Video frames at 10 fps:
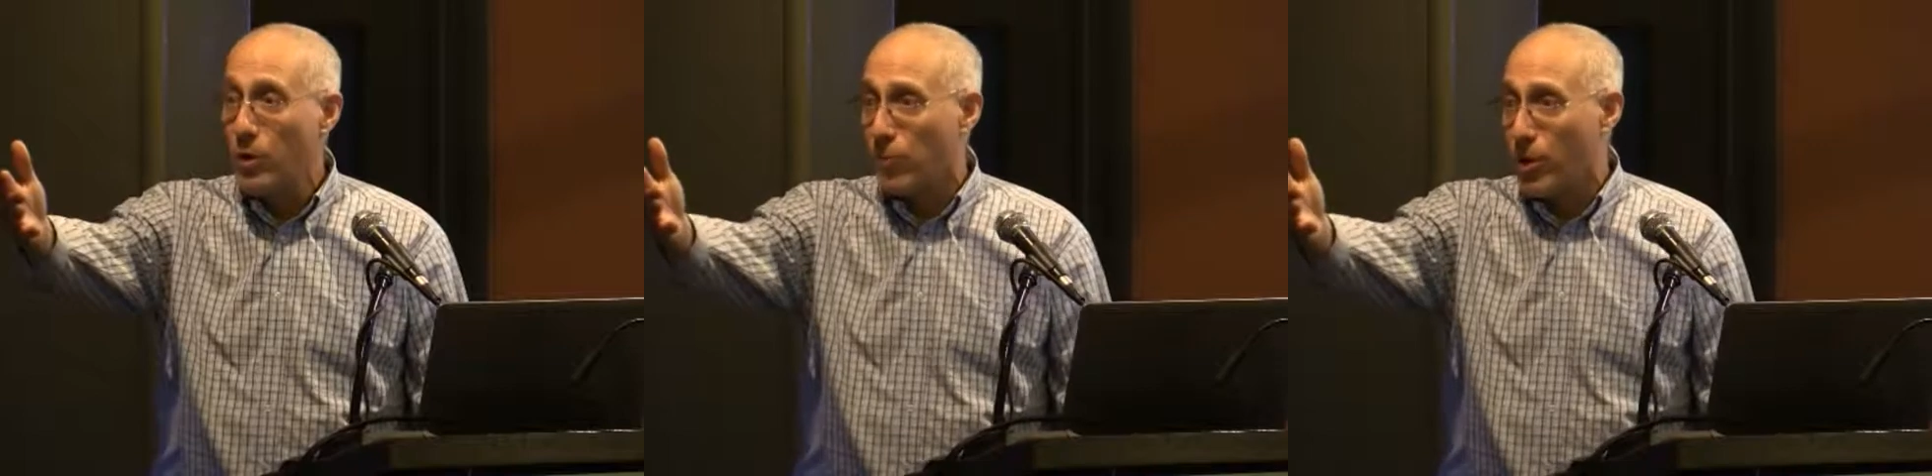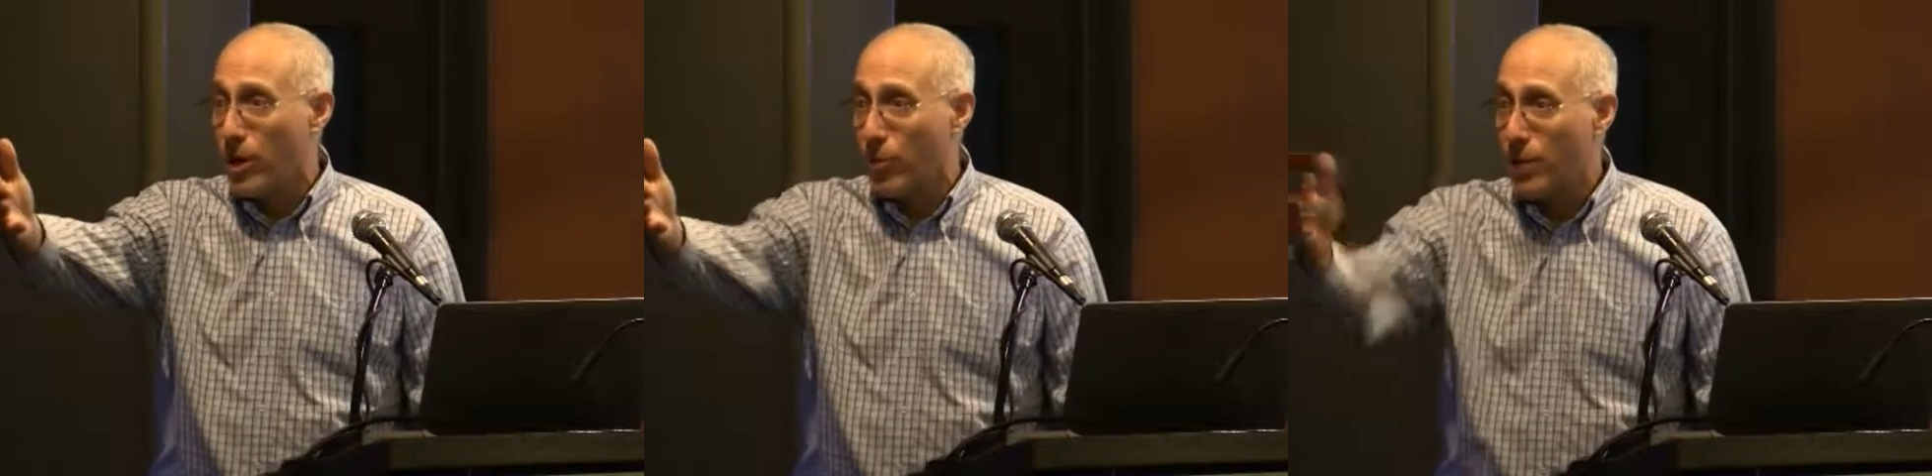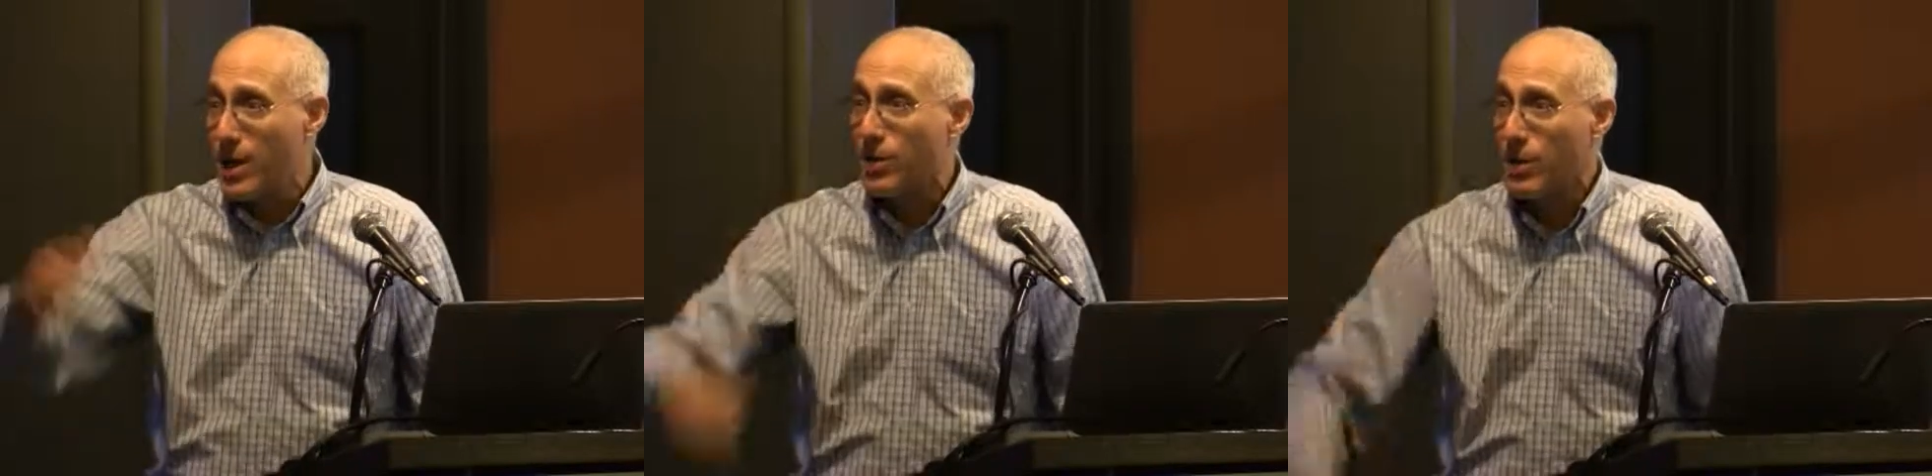
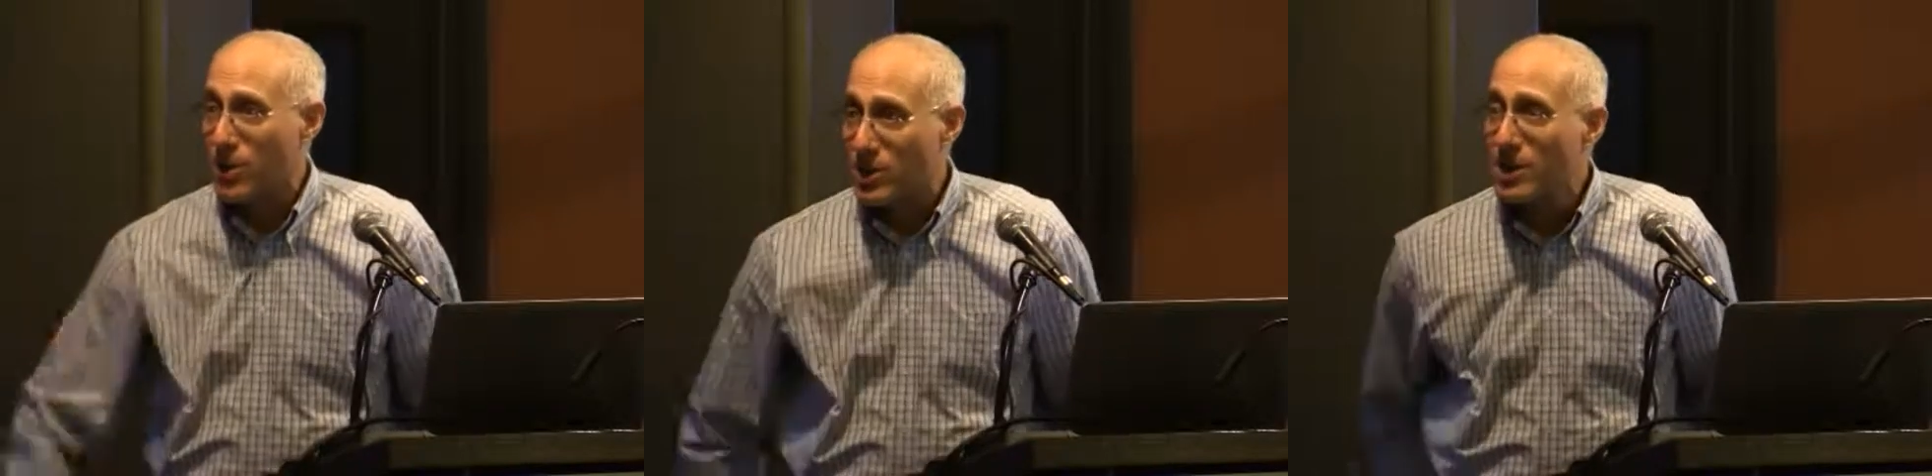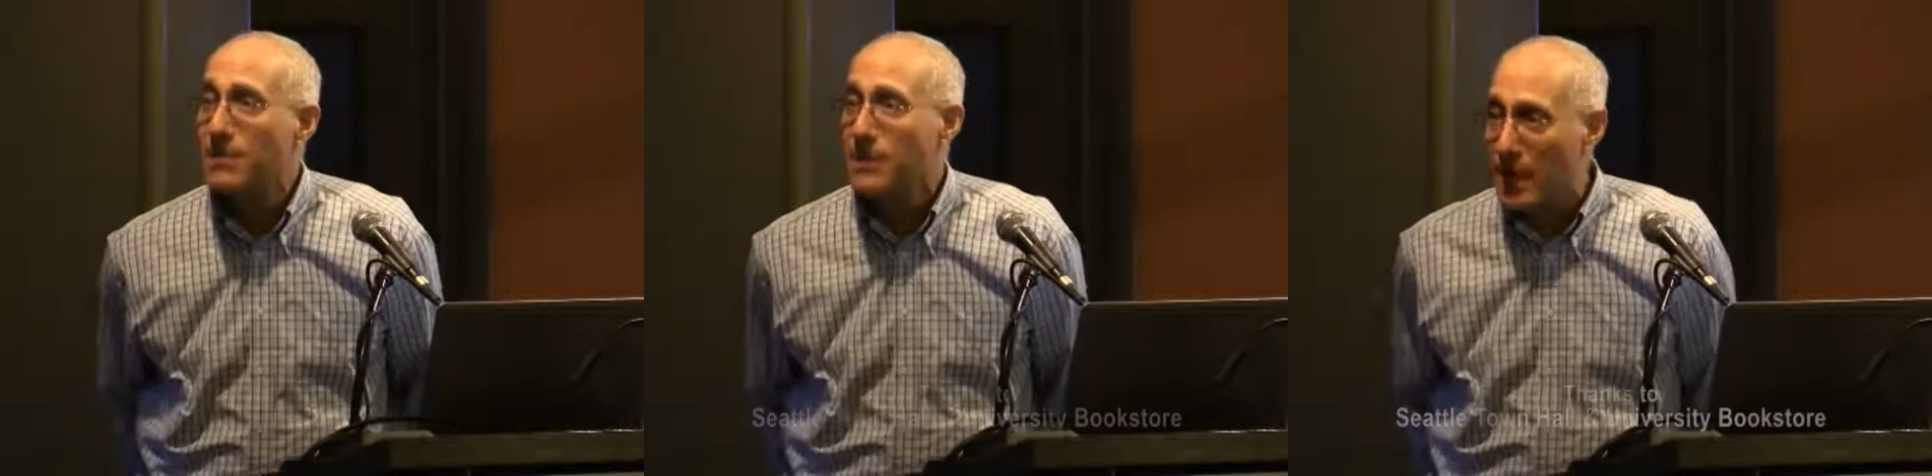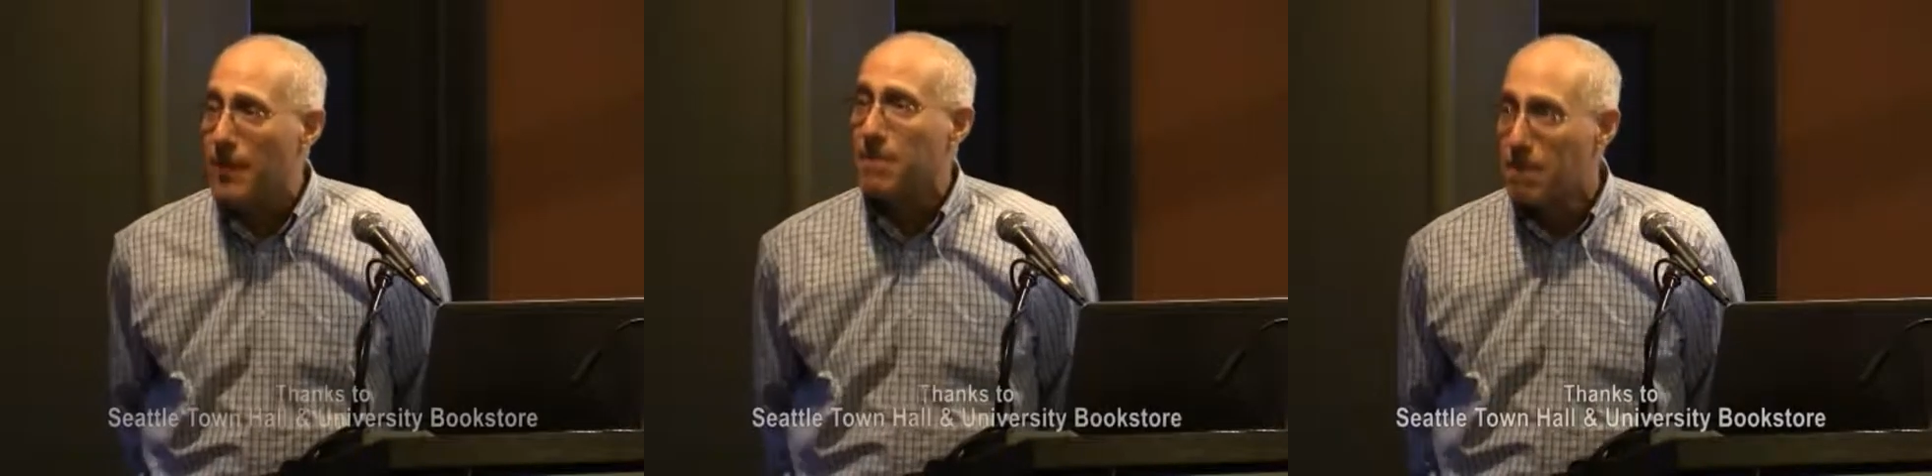43, I think, wasn't it? 43.
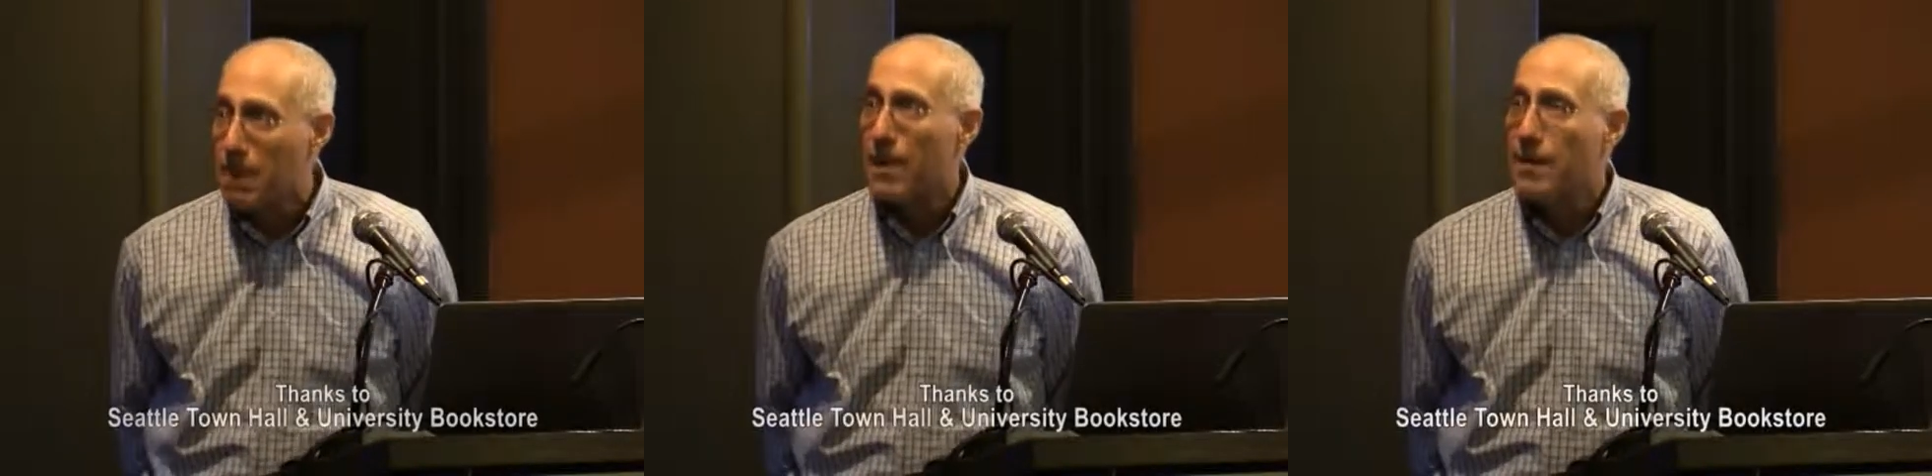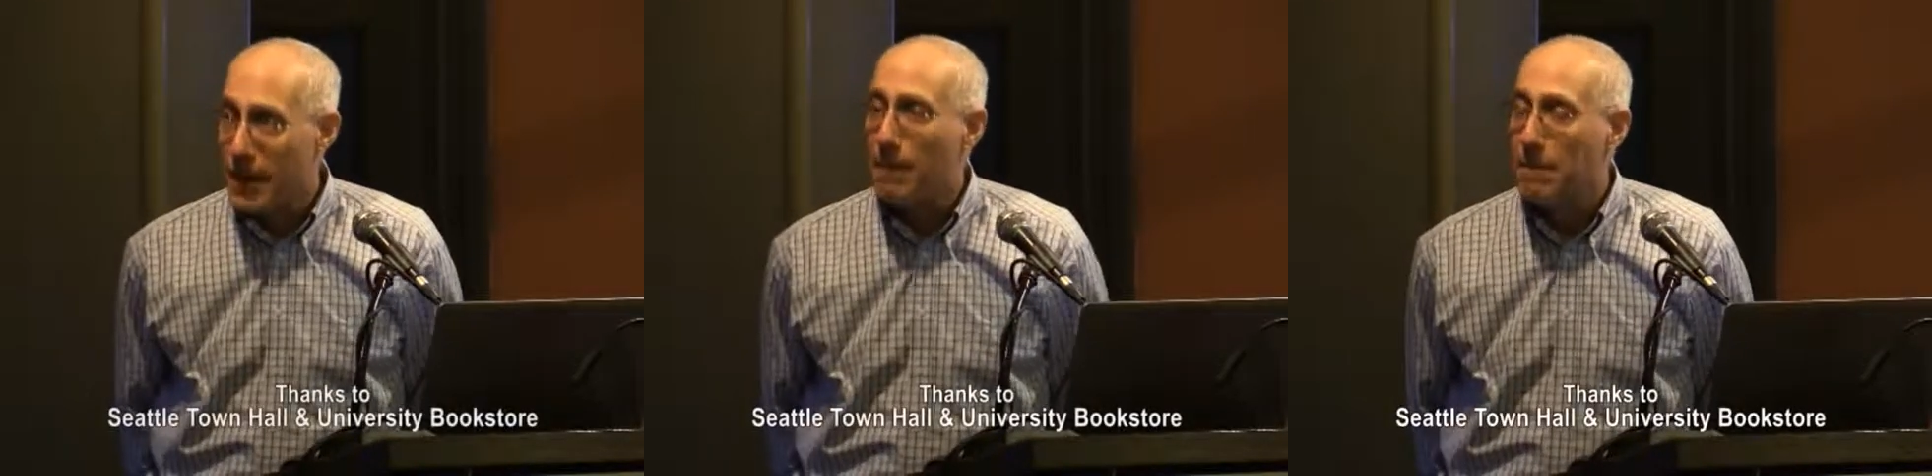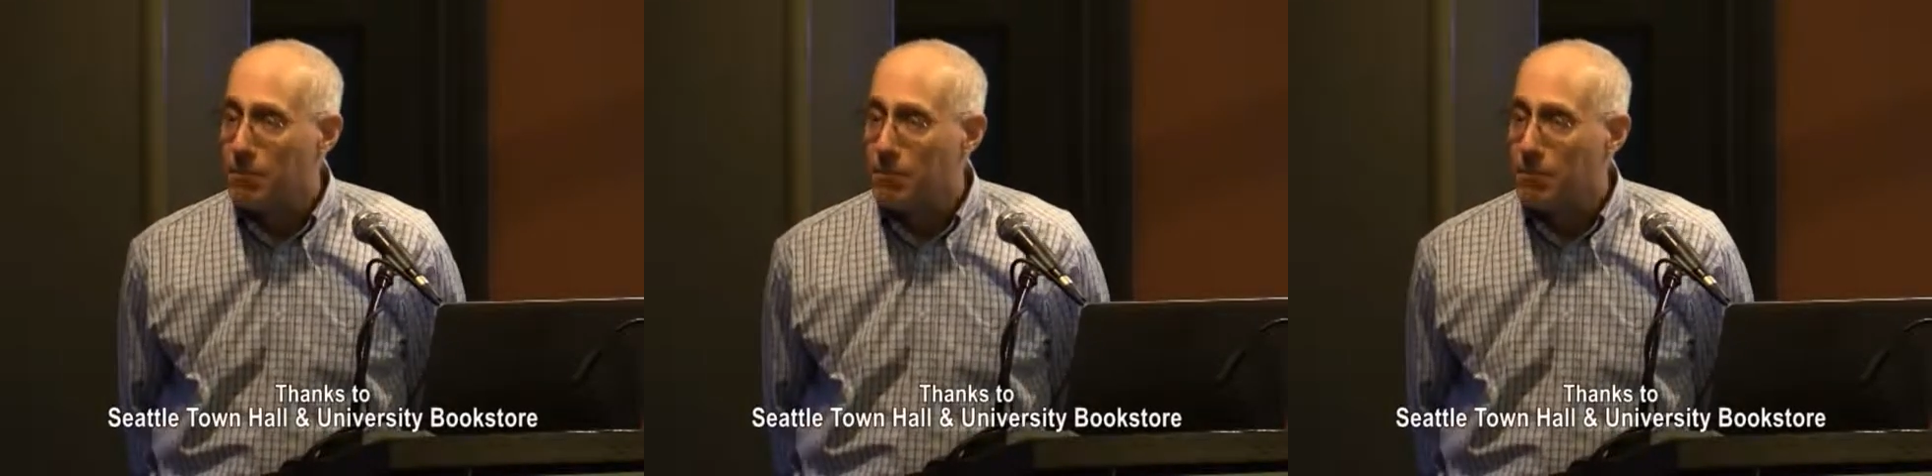Yeah. Yeah.